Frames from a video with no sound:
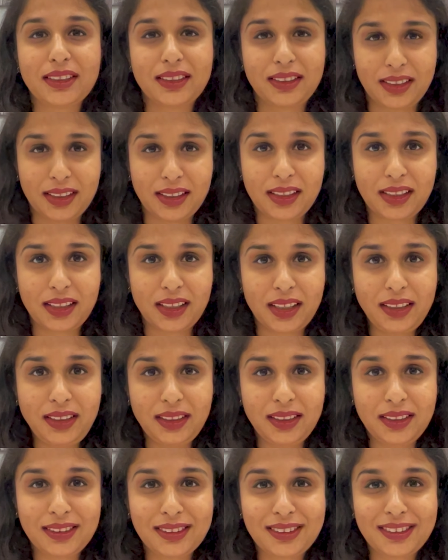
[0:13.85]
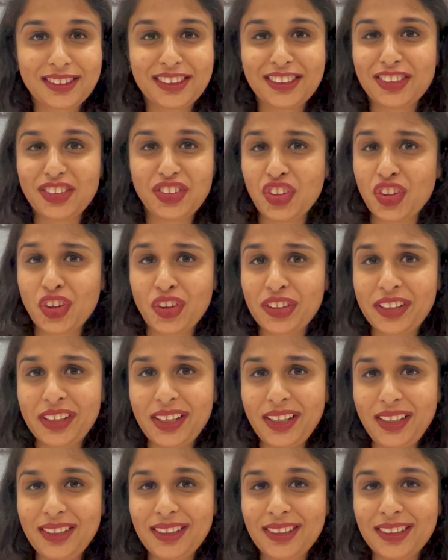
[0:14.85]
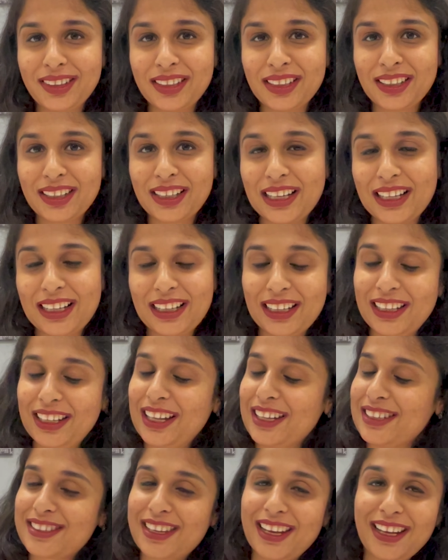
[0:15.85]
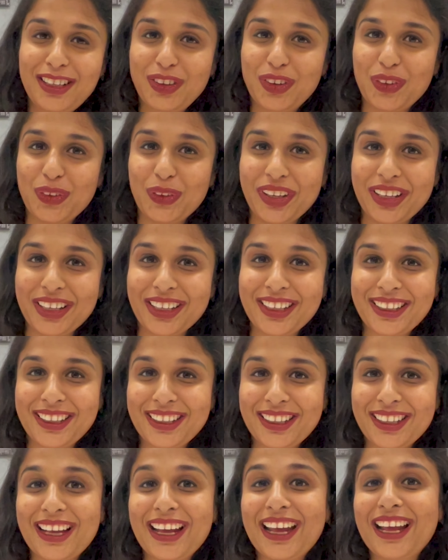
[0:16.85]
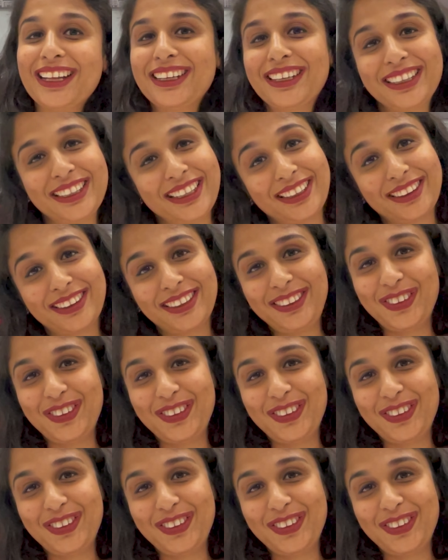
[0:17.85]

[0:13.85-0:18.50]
Did it hit? Not yet? Let's get going and connect the